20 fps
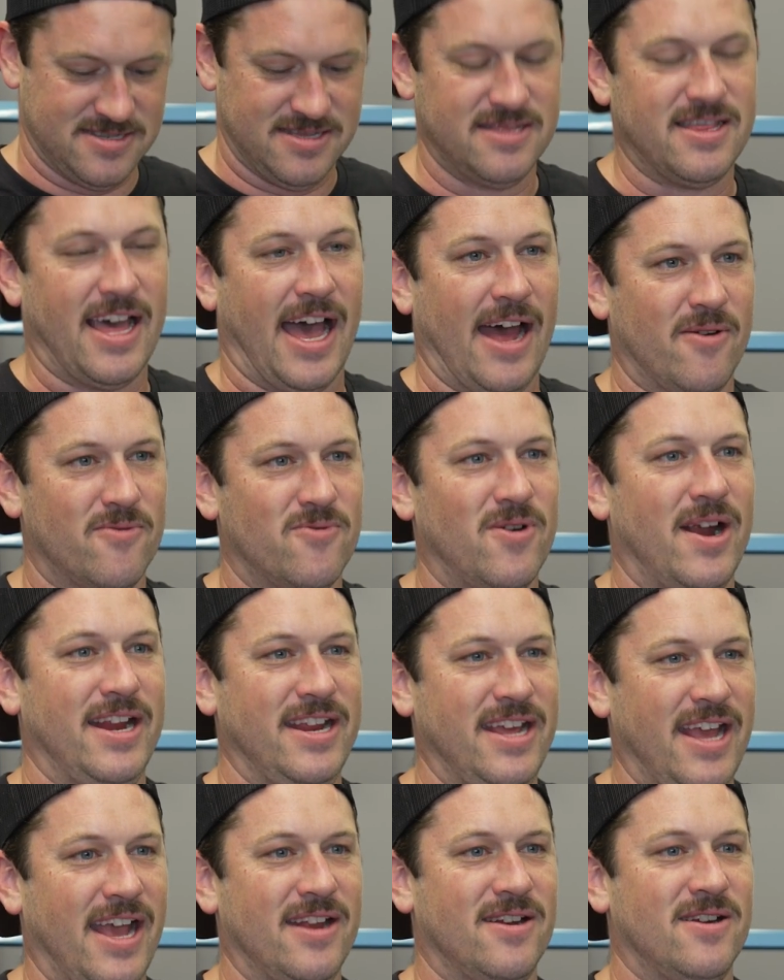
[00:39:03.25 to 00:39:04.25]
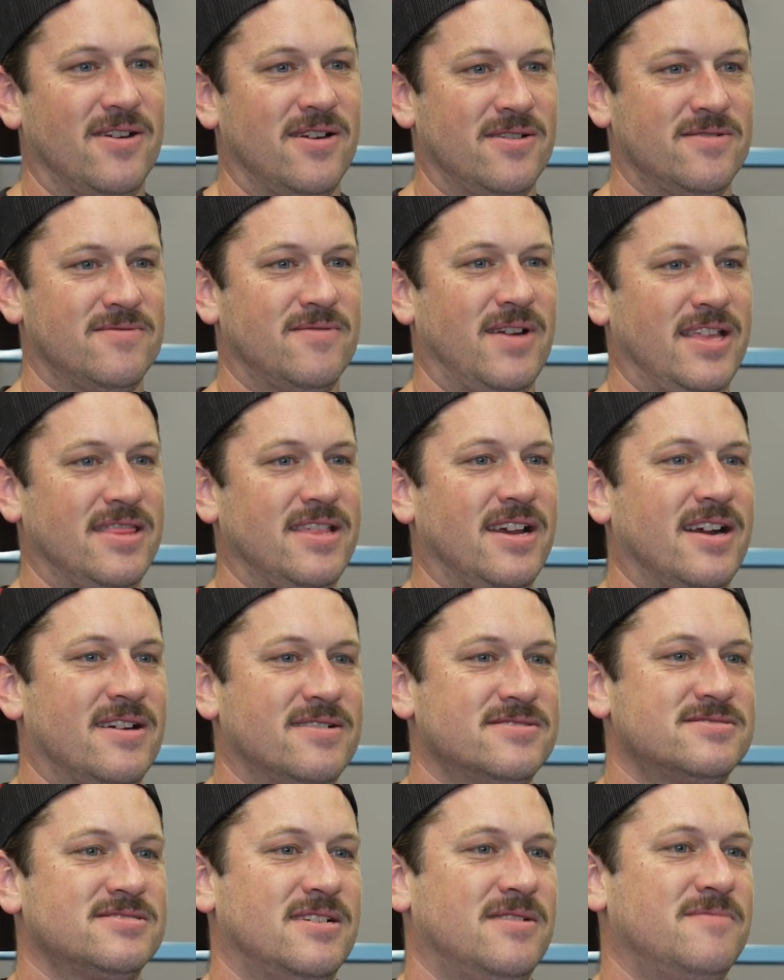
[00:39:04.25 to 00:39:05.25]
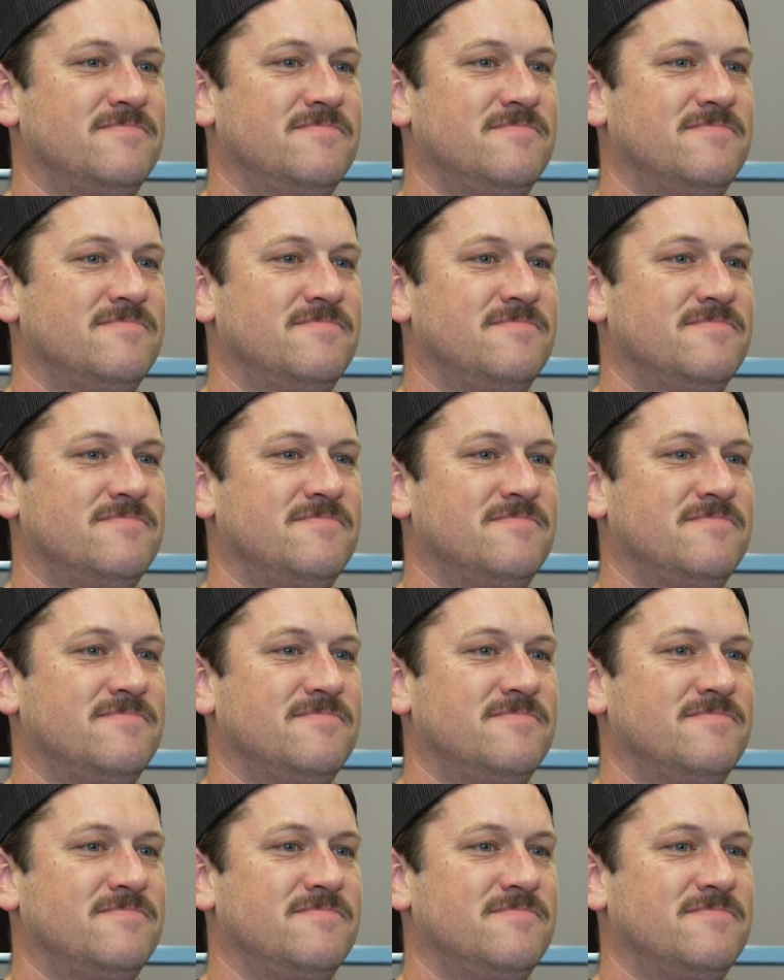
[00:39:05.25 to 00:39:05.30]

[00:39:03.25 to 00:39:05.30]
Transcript: that radiator right there. So